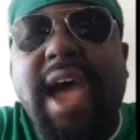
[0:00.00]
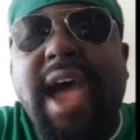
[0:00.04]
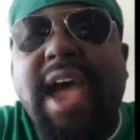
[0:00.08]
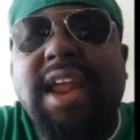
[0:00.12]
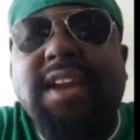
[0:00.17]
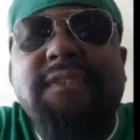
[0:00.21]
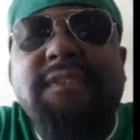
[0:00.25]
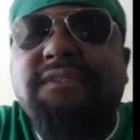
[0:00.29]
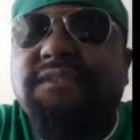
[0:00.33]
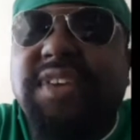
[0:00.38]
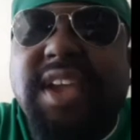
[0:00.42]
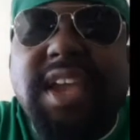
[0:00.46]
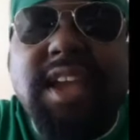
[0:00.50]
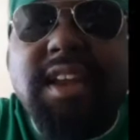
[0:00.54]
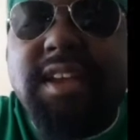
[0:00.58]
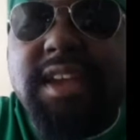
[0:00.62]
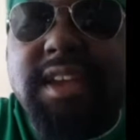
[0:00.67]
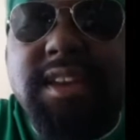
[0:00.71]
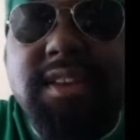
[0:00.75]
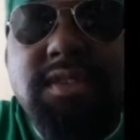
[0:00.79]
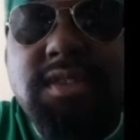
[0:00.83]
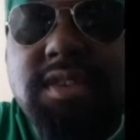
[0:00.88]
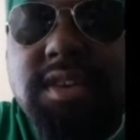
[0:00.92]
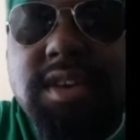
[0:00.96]
had a
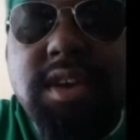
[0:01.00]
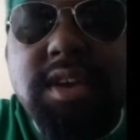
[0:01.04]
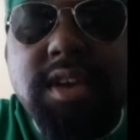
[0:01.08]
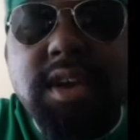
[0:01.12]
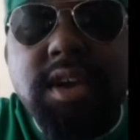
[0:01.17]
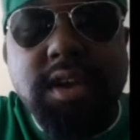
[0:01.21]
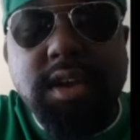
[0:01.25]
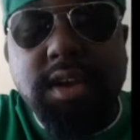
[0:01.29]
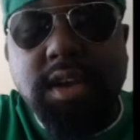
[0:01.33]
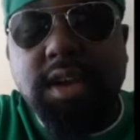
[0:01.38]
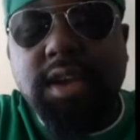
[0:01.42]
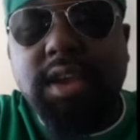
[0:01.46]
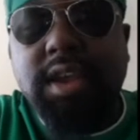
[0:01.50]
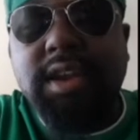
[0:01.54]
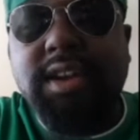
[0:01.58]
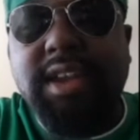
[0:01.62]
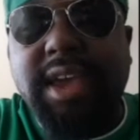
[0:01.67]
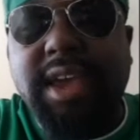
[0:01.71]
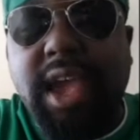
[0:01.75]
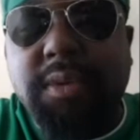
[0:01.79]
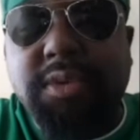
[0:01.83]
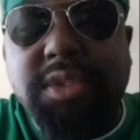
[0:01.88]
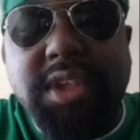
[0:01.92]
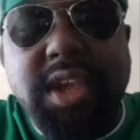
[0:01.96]
feeling
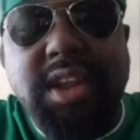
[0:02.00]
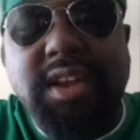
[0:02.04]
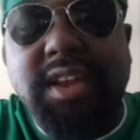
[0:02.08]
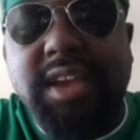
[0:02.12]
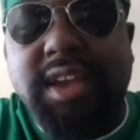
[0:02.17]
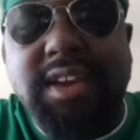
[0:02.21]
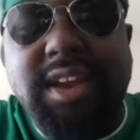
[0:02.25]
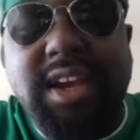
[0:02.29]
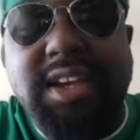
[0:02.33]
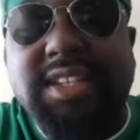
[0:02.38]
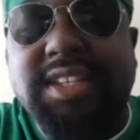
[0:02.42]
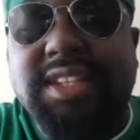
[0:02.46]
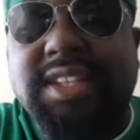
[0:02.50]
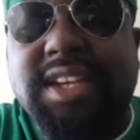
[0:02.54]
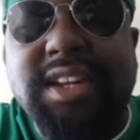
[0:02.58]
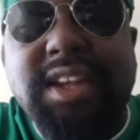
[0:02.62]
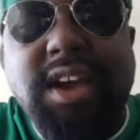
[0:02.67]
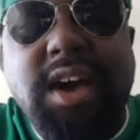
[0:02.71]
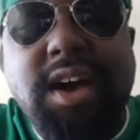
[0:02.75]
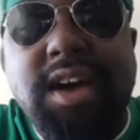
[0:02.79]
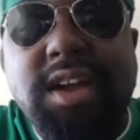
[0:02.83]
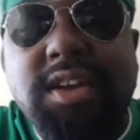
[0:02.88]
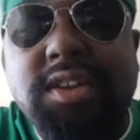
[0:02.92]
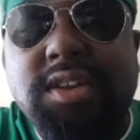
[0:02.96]
that it was edited. I
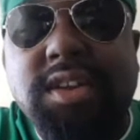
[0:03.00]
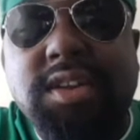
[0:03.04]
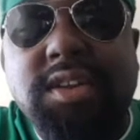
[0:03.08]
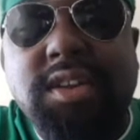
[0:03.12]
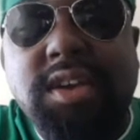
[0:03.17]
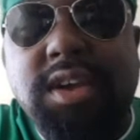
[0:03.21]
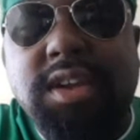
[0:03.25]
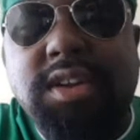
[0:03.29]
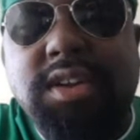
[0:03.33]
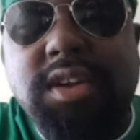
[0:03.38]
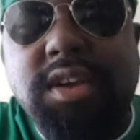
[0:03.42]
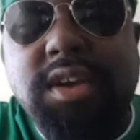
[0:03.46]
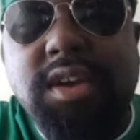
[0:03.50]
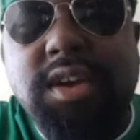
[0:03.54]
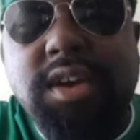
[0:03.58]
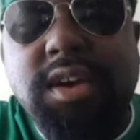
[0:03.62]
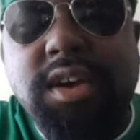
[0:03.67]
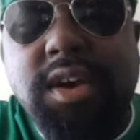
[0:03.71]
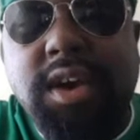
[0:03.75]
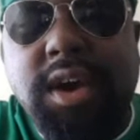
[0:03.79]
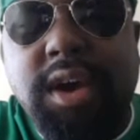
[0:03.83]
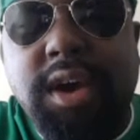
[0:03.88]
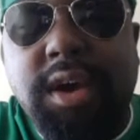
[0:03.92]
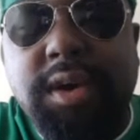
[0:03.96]
said it under
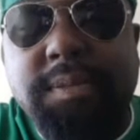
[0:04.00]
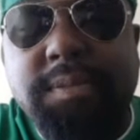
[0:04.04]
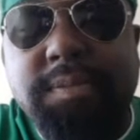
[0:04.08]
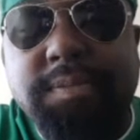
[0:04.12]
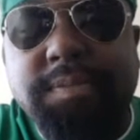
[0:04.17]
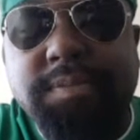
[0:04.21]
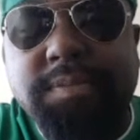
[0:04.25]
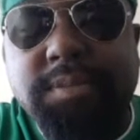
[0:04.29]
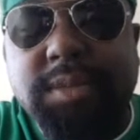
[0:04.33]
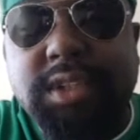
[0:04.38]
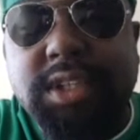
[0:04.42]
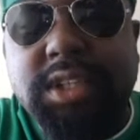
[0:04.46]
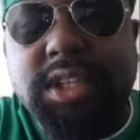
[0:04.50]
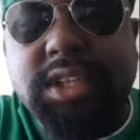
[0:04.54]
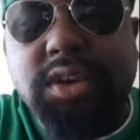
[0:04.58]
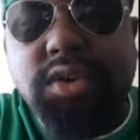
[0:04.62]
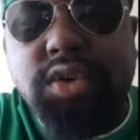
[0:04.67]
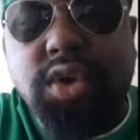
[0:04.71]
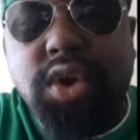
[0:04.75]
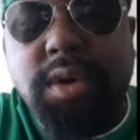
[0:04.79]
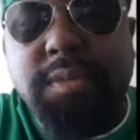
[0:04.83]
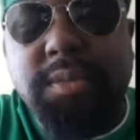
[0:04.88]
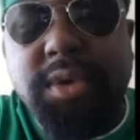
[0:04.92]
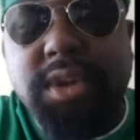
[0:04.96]
the
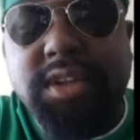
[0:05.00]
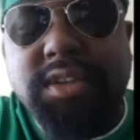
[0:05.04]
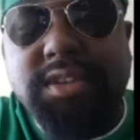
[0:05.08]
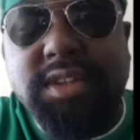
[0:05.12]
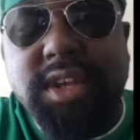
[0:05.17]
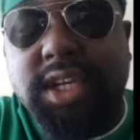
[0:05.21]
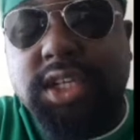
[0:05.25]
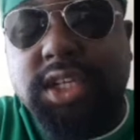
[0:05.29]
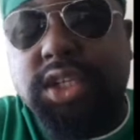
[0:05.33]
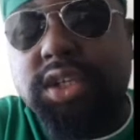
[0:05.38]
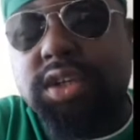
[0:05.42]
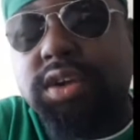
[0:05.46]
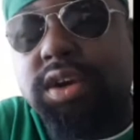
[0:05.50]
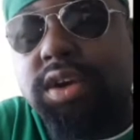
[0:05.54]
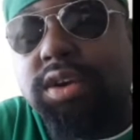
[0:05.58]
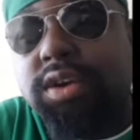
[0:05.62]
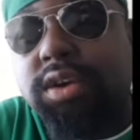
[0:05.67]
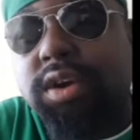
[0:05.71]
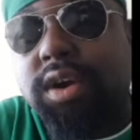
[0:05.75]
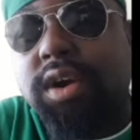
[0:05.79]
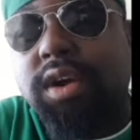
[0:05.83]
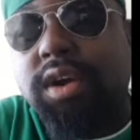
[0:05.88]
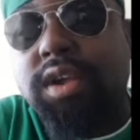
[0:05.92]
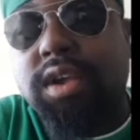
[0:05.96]
comment section
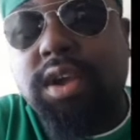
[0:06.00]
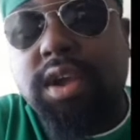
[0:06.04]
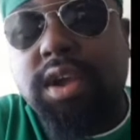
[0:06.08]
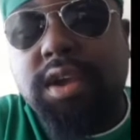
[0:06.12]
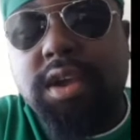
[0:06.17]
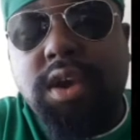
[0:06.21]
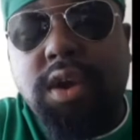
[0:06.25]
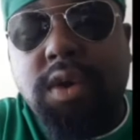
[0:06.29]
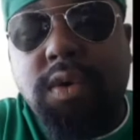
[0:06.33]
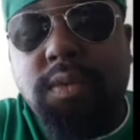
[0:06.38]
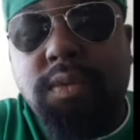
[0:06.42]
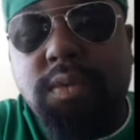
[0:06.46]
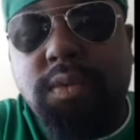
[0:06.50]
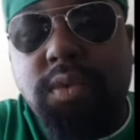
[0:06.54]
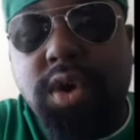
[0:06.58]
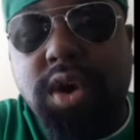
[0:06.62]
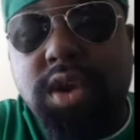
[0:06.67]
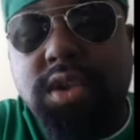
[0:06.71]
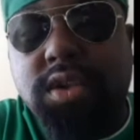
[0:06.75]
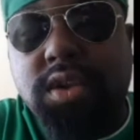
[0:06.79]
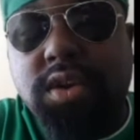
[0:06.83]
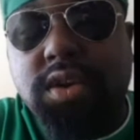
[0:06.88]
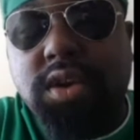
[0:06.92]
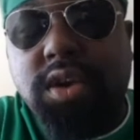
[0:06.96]
under
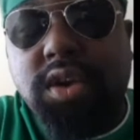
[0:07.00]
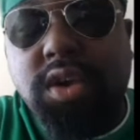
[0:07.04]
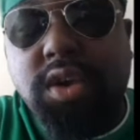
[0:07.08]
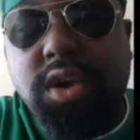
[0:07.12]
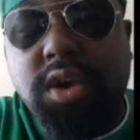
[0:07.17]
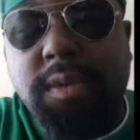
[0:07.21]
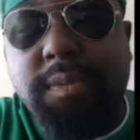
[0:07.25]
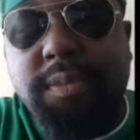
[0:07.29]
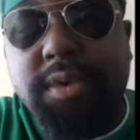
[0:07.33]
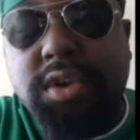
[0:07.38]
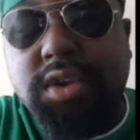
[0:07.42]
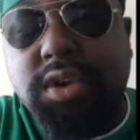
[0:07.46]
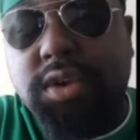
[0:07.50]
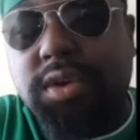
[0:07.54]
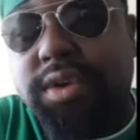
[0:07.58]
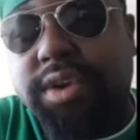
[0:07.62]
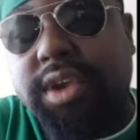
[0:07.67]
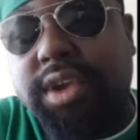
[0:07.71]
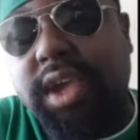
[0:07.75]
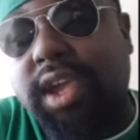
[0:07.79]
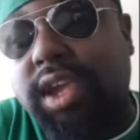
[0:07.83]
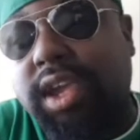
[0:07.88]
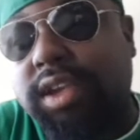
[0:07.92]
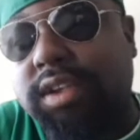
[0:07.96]
Words on the Curb
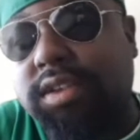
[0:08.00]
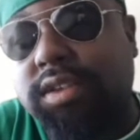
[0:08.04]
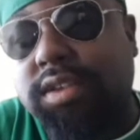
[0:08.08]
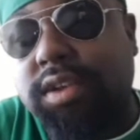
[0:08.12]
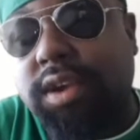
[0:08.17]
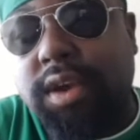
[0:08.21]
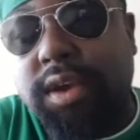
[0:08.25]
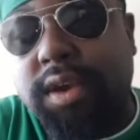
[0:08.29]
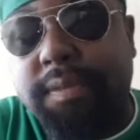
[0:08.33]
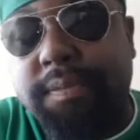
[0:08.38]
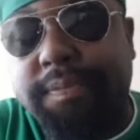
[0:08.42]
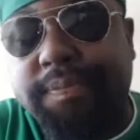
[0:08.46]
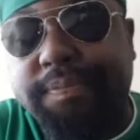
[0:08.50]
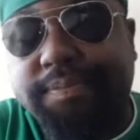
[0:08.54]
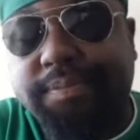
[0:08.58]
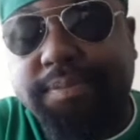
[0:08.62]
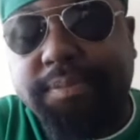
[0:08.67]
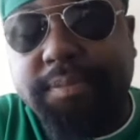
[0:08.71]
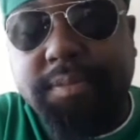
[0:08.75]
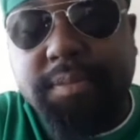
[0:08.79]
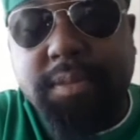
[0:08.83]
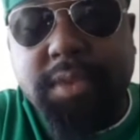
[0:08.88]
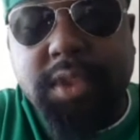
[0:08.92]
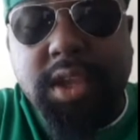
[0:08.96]
UK's
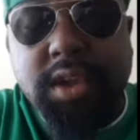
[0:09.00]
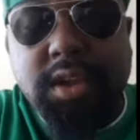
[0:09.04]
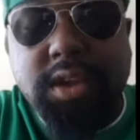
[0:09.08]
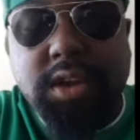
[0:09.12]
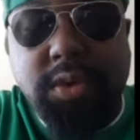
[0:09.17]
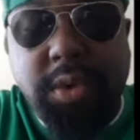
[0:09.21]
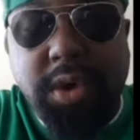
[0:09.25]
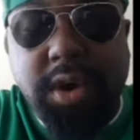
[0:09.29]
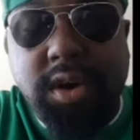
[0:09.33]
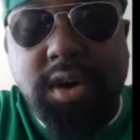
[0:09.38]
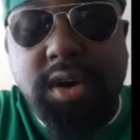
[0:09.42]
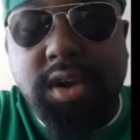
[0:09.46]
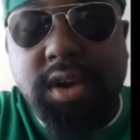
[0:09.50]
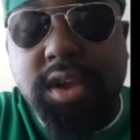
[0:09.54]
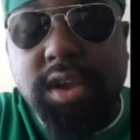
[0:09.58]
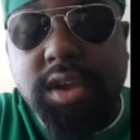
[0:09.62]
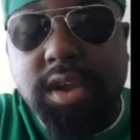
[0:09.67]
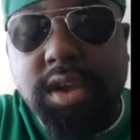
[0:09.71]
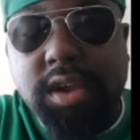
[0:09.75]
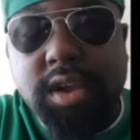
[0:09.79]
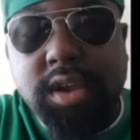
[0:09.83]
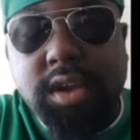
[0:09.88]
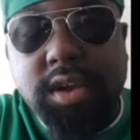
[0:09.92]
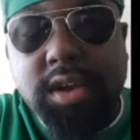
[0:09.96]
Twitter.
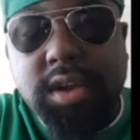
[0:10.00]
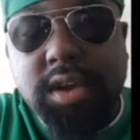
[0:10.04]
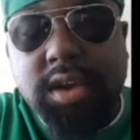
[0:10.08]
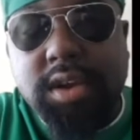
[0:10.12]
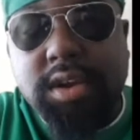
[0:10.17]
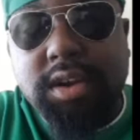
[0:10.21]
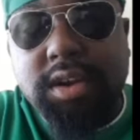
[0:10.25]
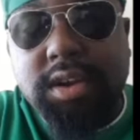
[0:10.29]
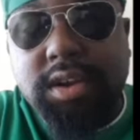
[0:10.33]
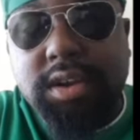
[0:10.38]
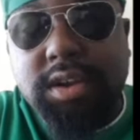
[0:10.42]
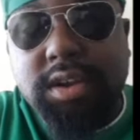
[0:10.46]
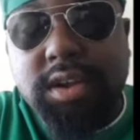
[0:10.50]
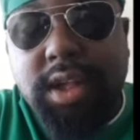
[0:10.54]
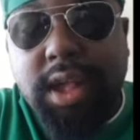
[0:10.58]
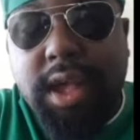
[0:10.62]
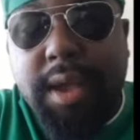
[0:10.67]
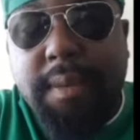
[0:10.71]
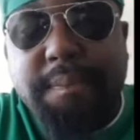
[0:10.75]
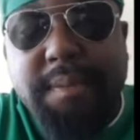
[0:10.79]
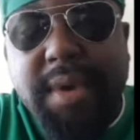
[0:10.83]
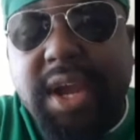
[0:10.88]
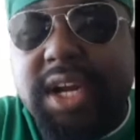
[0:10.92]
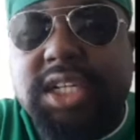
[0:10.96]

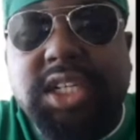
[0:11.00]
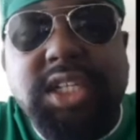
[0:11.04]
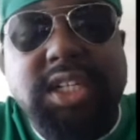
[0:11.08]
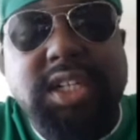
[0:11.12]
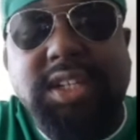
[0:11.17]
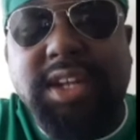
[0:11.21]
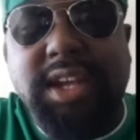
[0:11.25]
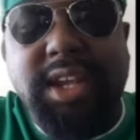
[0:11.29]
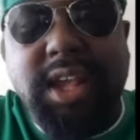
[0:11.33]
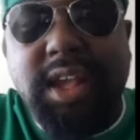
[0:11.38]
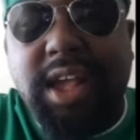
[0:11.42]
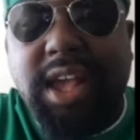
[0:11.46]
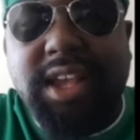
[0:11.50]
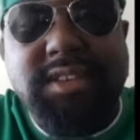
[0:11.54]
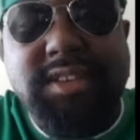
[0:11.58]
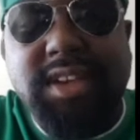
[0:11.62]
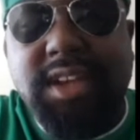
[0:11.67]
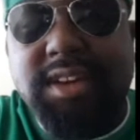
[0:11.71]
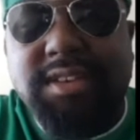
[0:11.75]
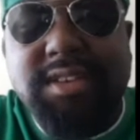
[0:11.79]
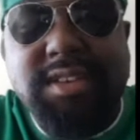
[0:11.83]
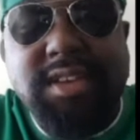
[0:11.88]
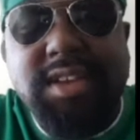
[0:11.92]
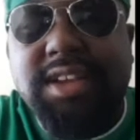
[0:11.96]
I mentioned it. I
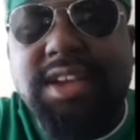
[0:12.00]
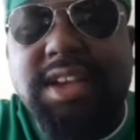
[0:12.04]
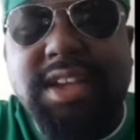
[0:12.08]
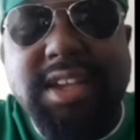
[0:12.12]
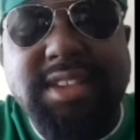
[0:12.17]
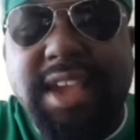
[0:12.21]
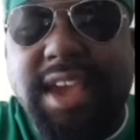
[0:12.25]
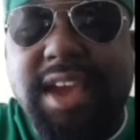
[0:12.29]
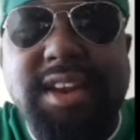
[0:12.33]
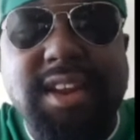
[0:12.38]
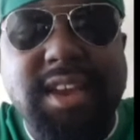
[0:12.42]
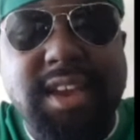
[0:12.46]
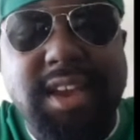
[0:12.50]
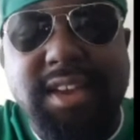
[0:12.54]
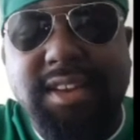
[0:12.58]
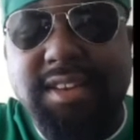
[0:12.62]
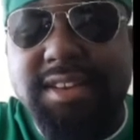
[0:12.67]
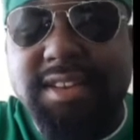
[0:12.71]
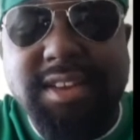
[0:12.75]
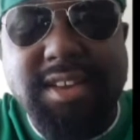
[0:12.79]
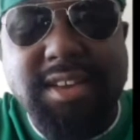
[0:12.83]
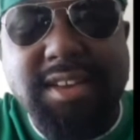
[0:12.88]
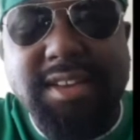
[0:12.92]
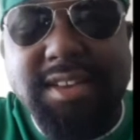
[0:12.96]
said it's
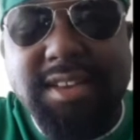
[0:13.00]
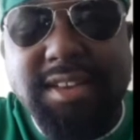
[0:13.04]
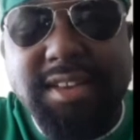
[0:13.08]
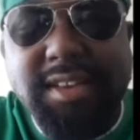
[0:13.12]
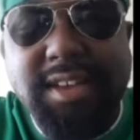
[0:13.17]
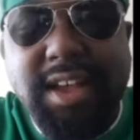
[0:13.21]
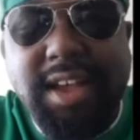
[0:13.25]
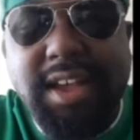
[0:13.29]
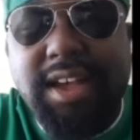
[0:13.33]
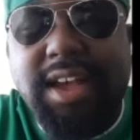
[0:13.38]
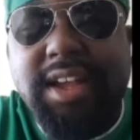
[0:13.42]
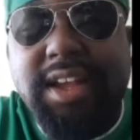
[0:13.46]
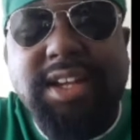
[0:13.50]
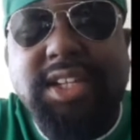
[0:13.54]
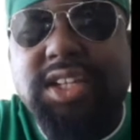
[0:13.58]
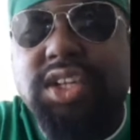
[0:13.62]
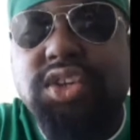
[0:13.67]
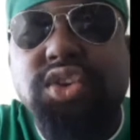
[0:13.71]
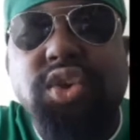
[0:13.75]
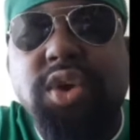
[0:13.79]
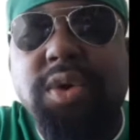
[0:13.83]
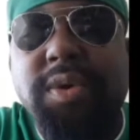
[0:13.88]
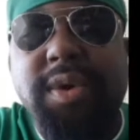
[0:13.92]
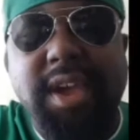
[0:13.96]
edited. I
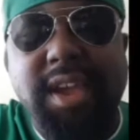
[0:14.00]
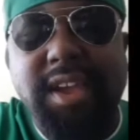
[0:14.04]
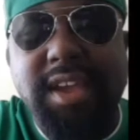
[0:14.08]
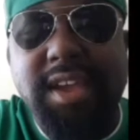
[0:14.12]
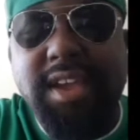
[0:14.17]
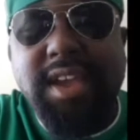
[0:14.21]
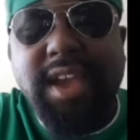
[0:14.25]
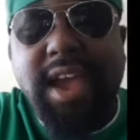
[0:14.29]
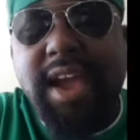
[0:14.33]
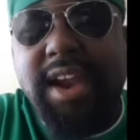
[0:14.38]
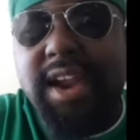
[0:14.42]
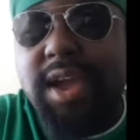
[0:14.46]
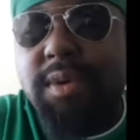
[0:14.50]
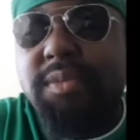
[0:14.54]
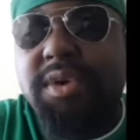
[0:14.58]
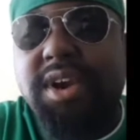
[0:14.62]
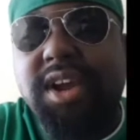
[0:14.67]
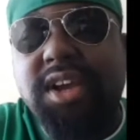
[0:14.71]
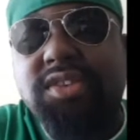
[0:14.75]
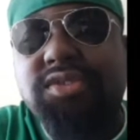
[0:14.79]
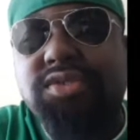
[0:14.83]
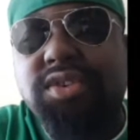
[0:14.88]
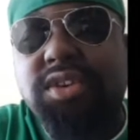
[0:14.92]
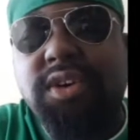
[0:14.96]
just knew it. And then
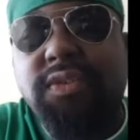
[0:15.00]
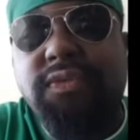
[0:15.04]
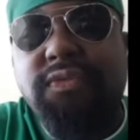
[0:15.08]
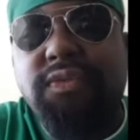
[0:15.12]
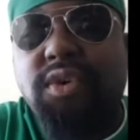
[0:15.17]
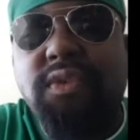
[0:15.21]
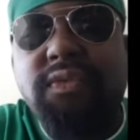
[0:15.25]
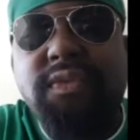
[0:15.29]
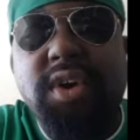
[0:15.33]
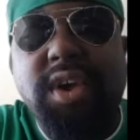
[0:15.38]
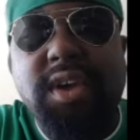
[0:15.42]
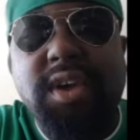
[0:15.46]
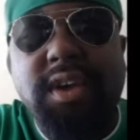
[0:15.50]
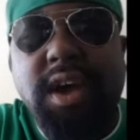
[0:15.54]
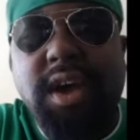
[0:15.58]
when I saw the full